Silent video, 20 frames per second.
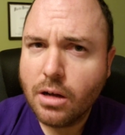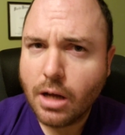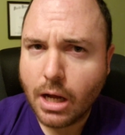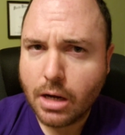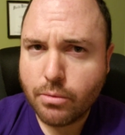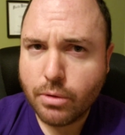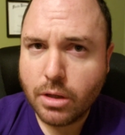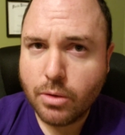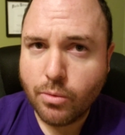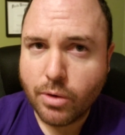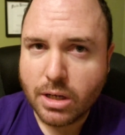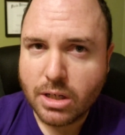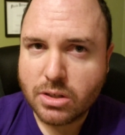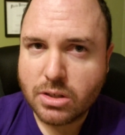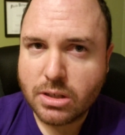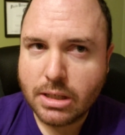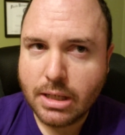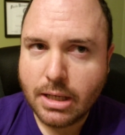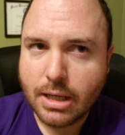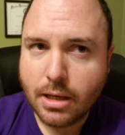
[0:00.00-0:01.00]
I really wanted to
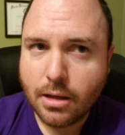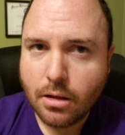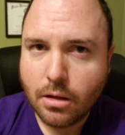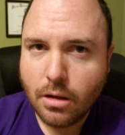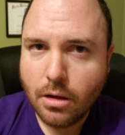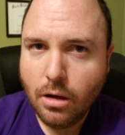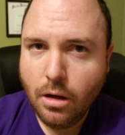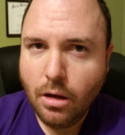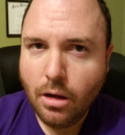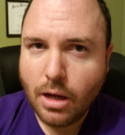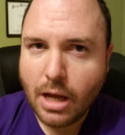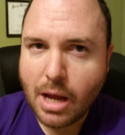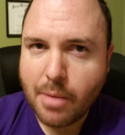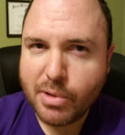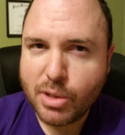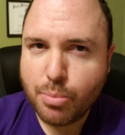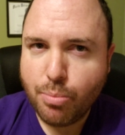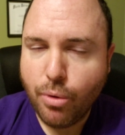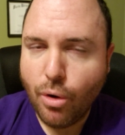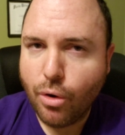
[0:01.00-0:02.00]
see how
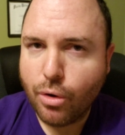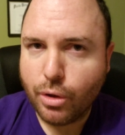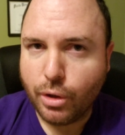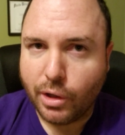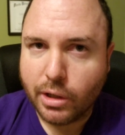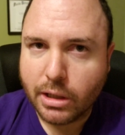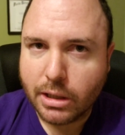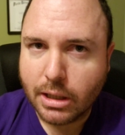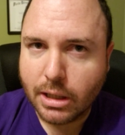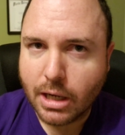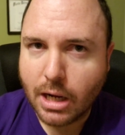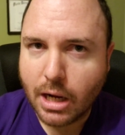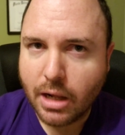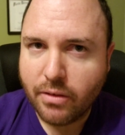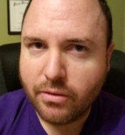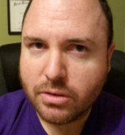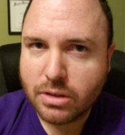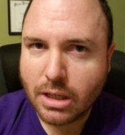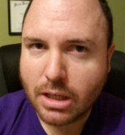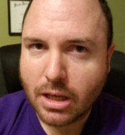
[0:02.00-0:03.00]
much bokeh you can get out
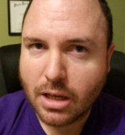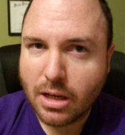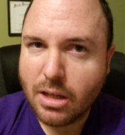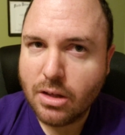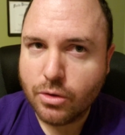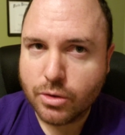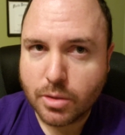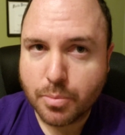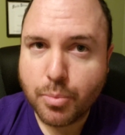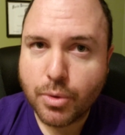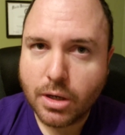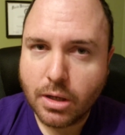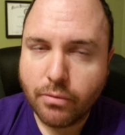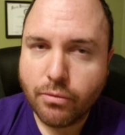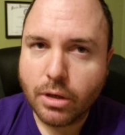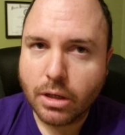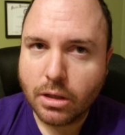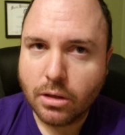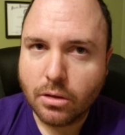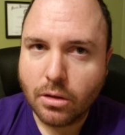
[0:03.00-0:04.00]
of this thing, and it was pretty
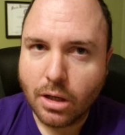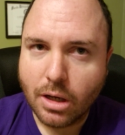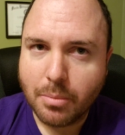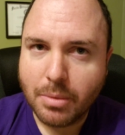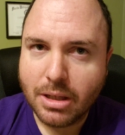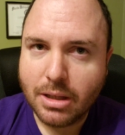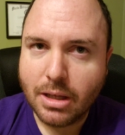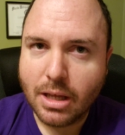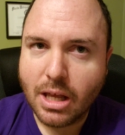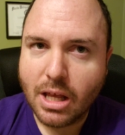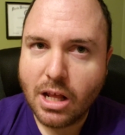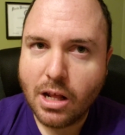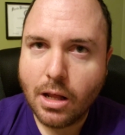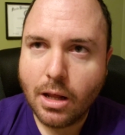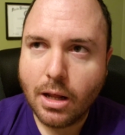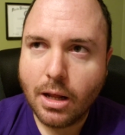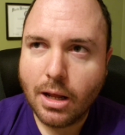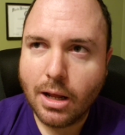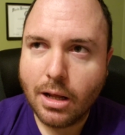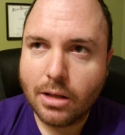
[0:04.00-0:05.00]
freaking good. I mean,
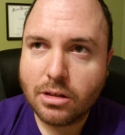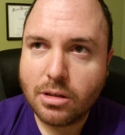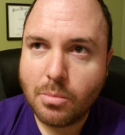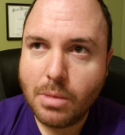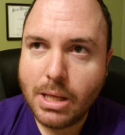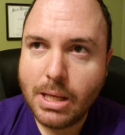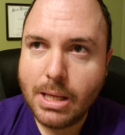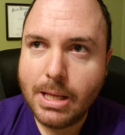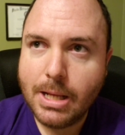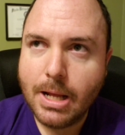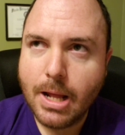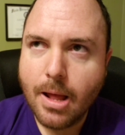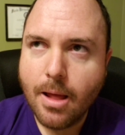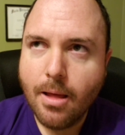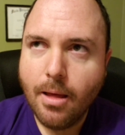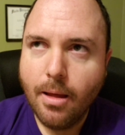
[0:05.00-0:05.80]
to me,